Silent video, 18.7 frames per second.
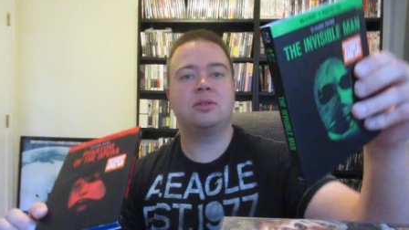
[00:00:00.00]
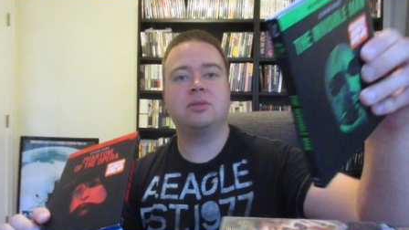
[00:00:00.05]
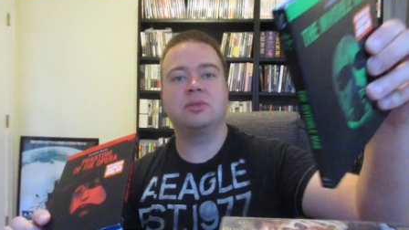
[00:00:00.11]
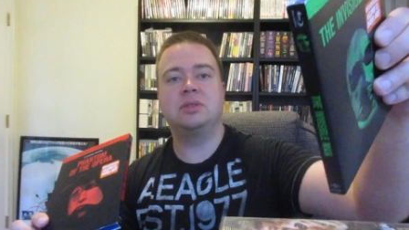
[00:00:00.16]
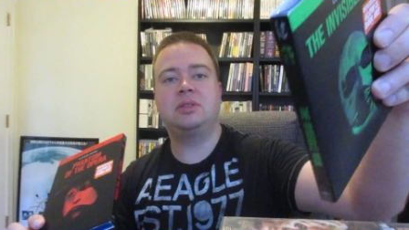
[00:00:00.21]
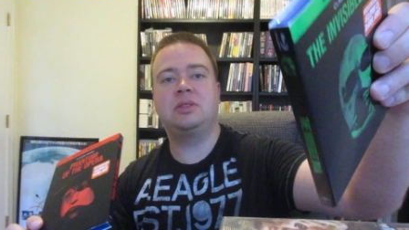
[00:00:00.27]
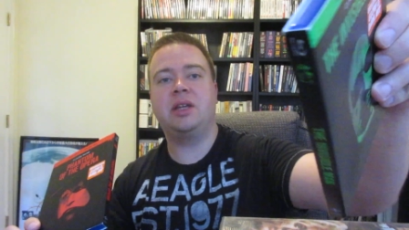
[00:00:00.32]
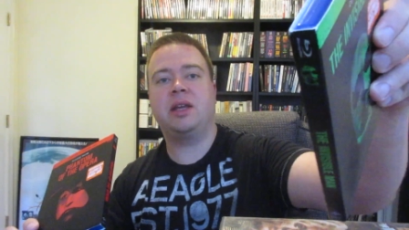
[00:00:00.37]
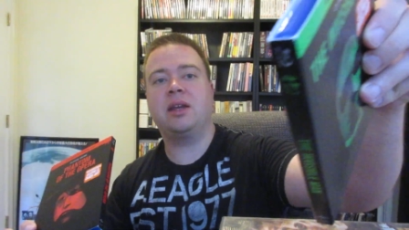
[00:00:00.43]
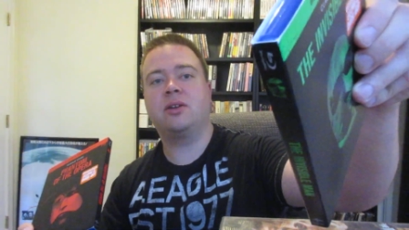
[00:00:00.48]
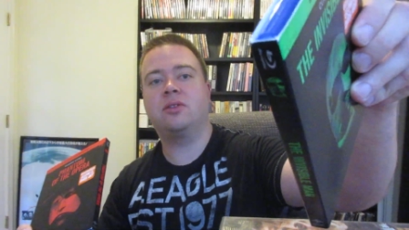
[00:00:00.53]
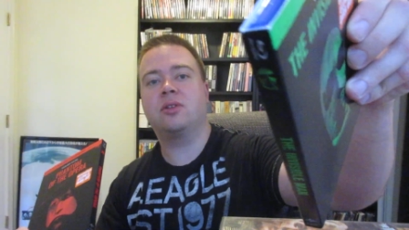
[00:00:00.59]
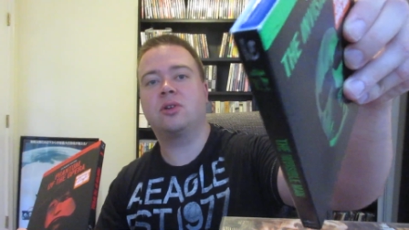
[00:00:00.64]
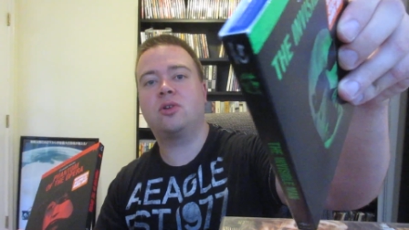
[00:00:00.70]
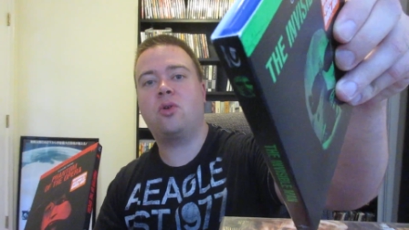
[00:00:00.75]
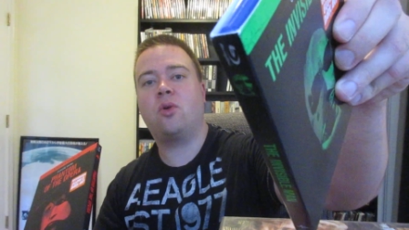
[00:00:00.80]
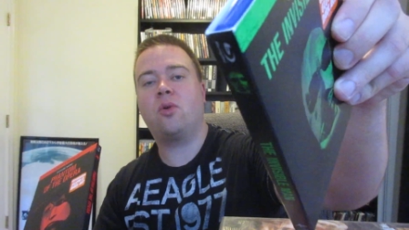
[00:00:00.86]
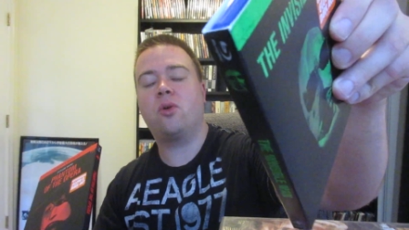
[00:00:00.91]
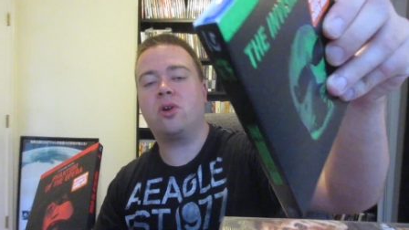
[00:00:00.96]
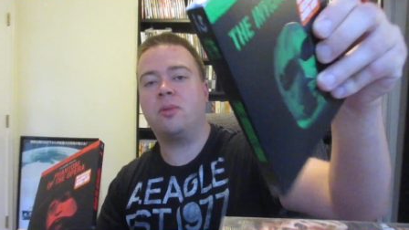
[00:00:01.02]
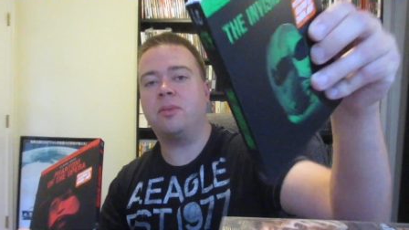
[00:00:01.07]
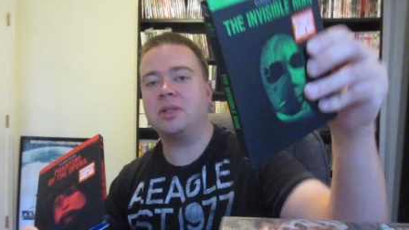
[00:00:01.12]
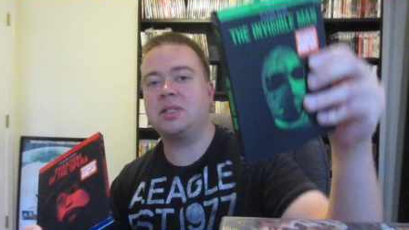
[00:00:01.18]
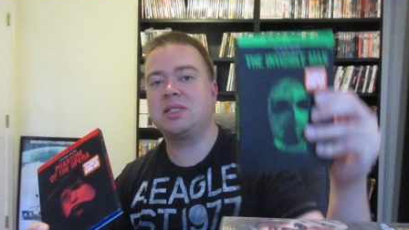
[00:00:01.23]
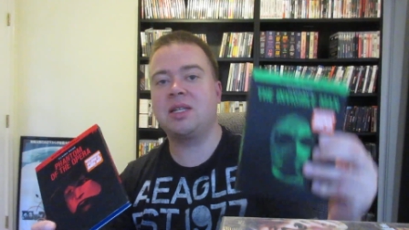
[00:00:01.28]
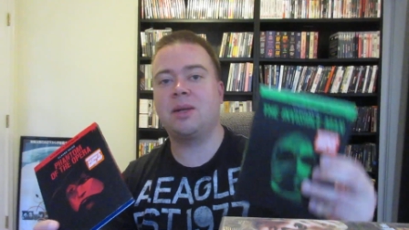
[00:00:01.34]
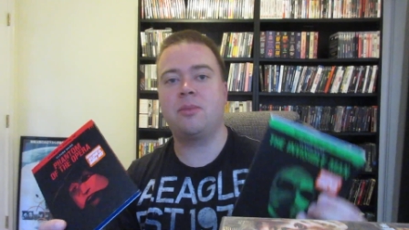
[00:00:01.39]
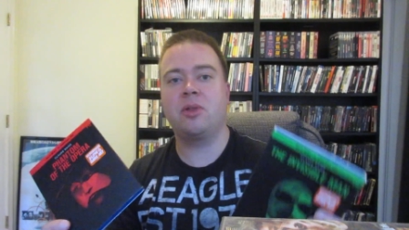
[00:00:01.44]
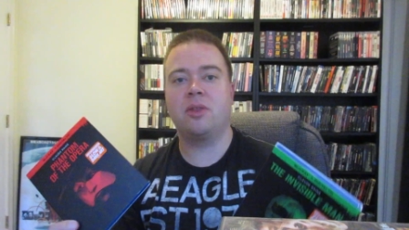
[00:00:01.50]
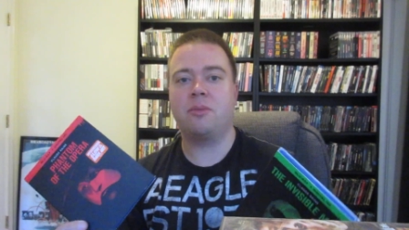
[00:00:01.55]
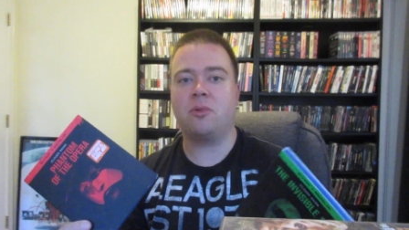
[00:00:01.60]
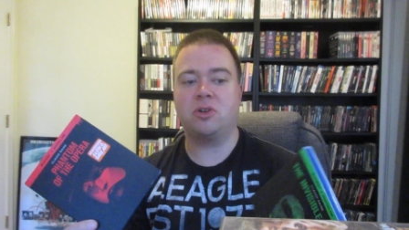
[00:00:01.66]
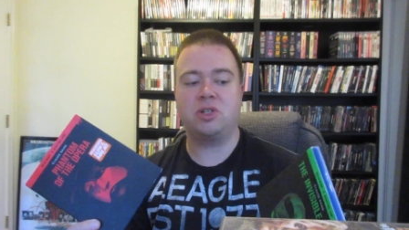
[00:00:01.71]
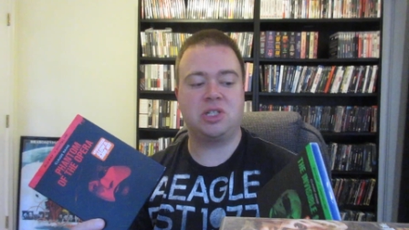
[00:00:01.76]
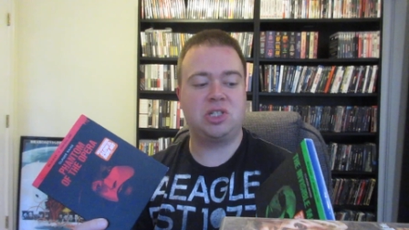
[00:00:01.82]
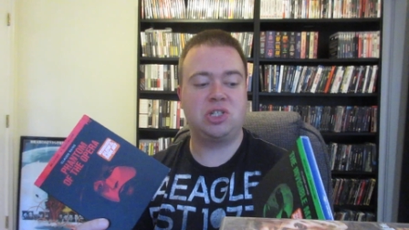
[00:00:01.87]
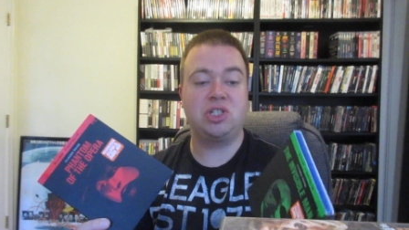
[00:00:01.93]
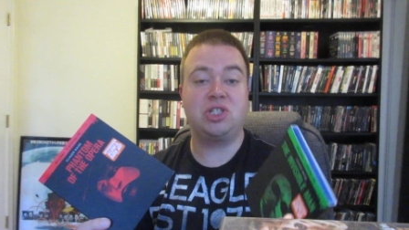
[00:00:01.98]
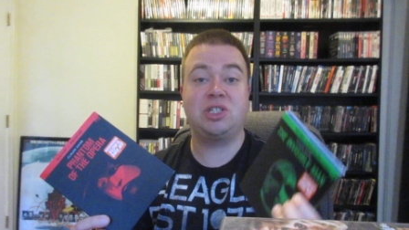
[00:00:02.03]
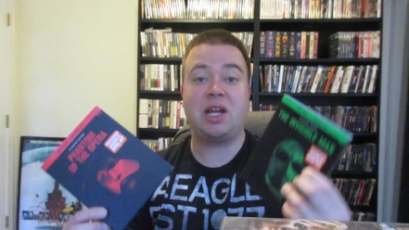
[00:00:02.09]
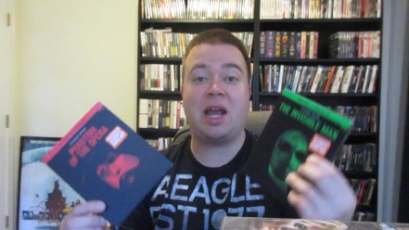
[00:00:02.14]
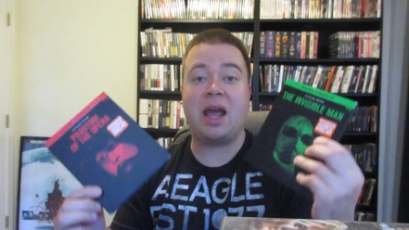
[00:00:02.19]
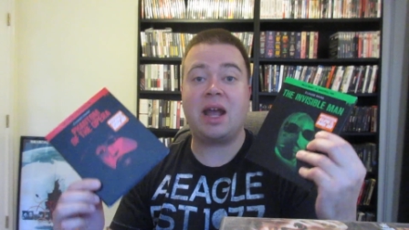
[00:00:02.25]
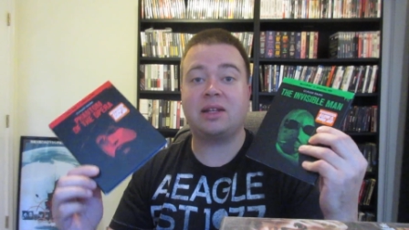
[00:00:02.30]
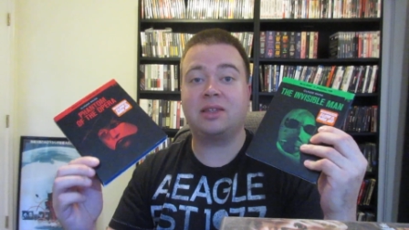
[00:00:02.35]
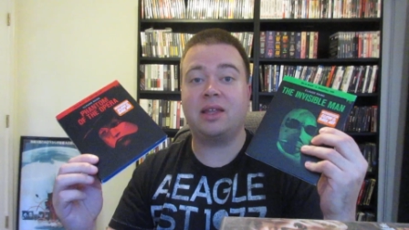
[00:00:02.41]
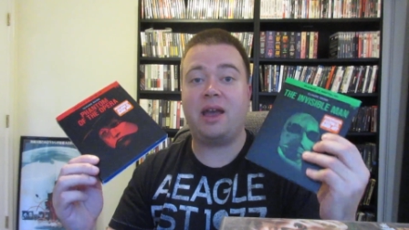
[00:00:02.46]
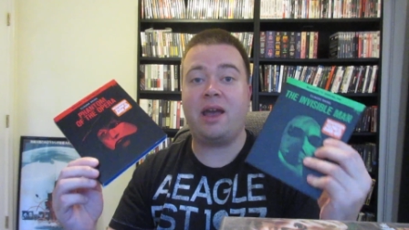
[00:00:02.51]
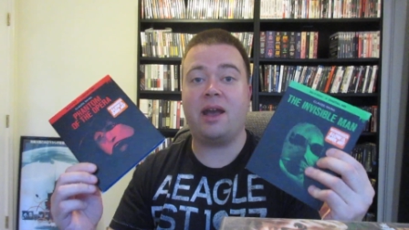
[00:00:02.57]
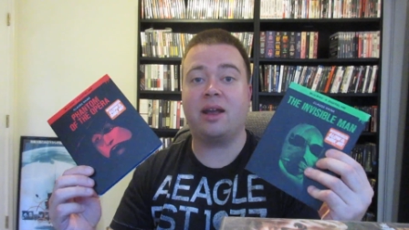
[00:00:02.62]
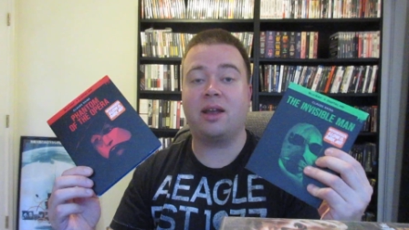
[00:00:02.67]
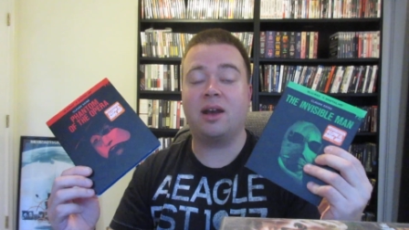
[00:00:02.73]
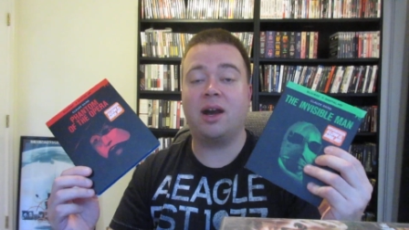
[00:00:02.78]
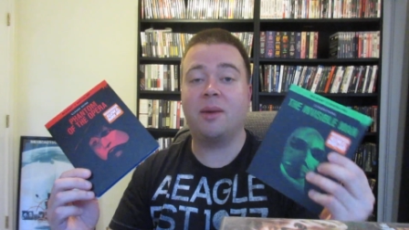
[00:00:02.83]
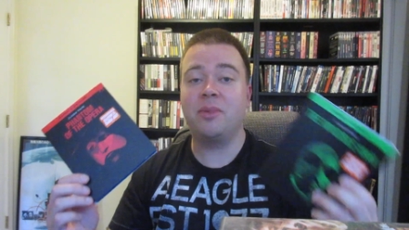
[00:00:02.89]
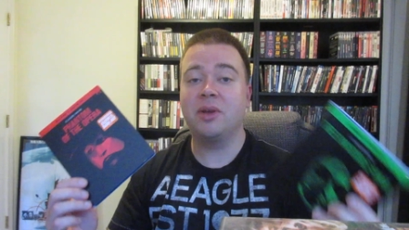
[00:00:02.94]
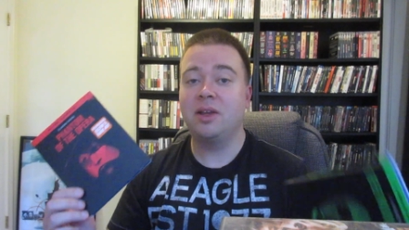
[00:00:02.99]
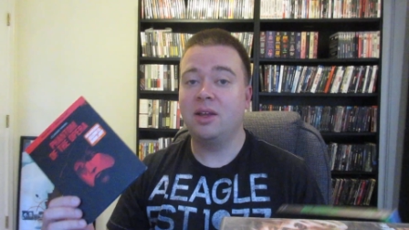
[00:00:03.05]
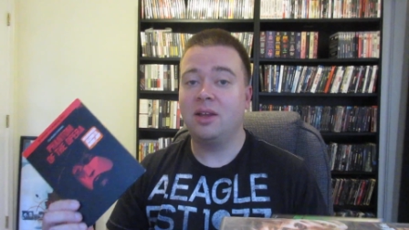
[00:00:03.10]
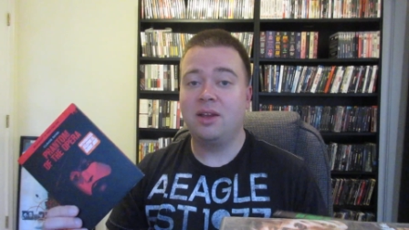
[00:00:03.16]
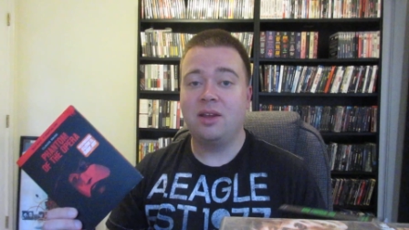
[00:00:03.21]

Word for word: a little ding on the corner, but some of them are just jacked the heck up.